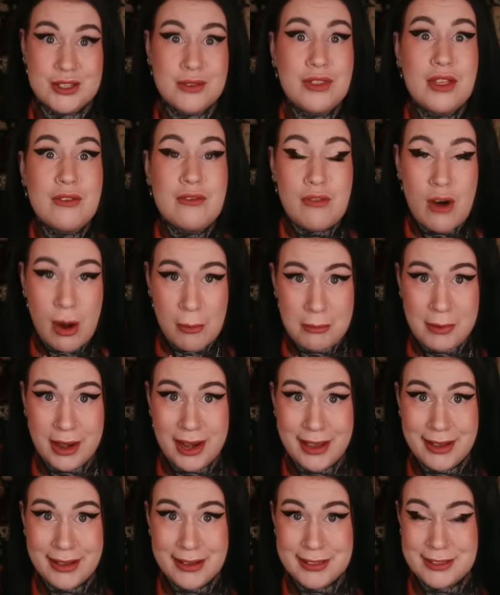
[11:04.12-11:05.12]
of the
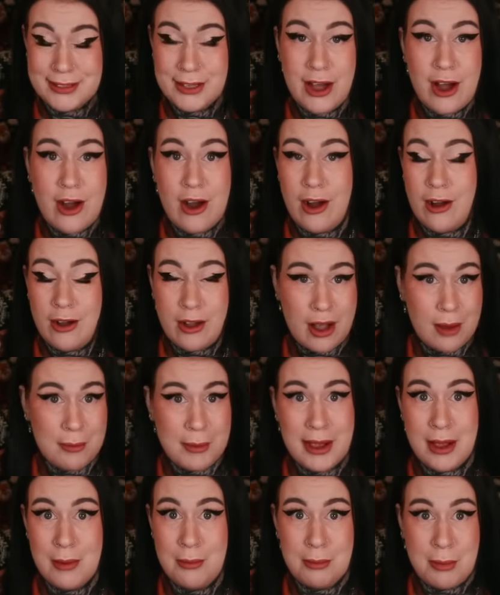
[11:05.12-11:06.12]
rumblings that are
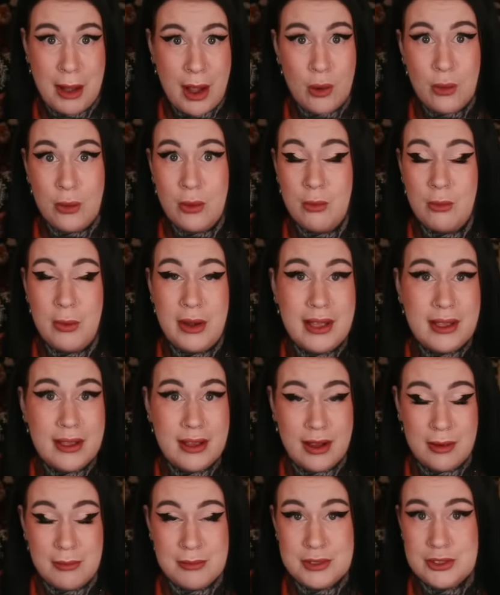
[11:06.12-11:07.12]
coming about when it
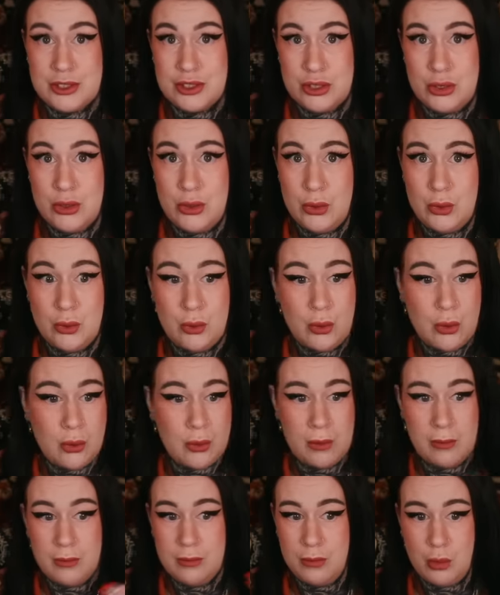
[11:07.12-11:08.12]
comes to
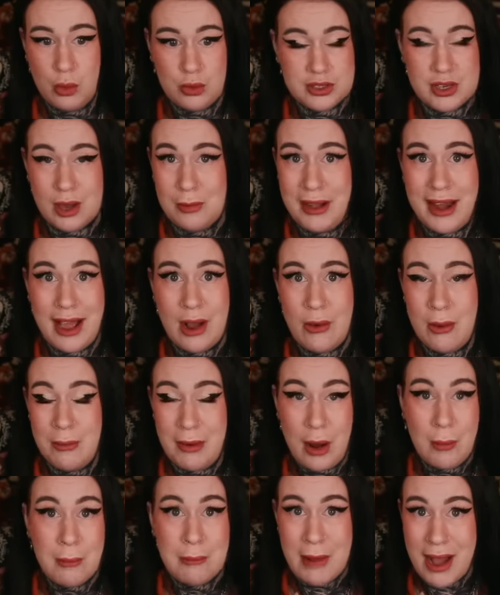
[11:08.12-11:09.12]
what's coming out
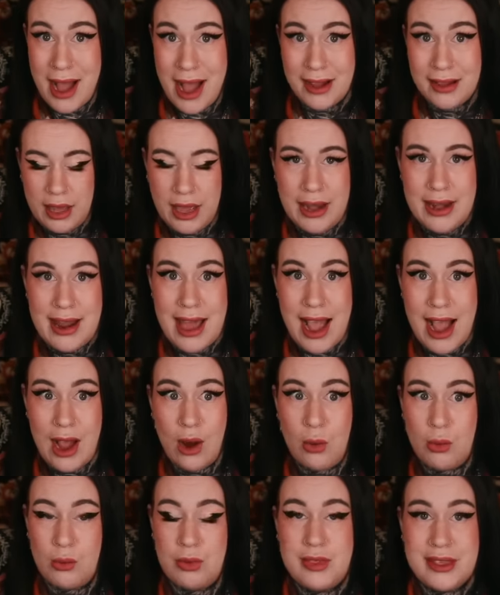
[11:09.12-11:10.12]
about Matt and
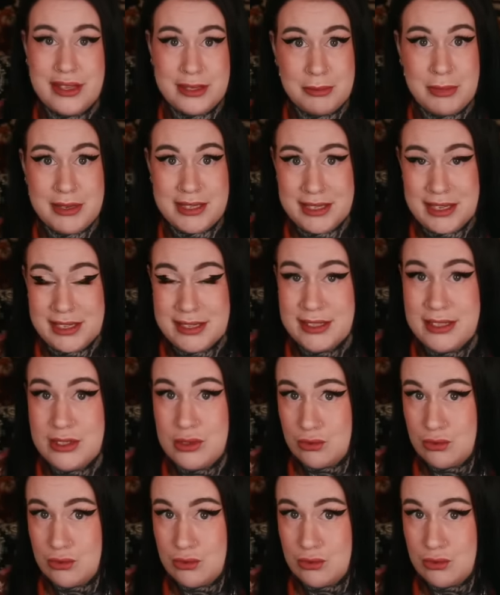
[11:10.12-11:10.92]
how this business is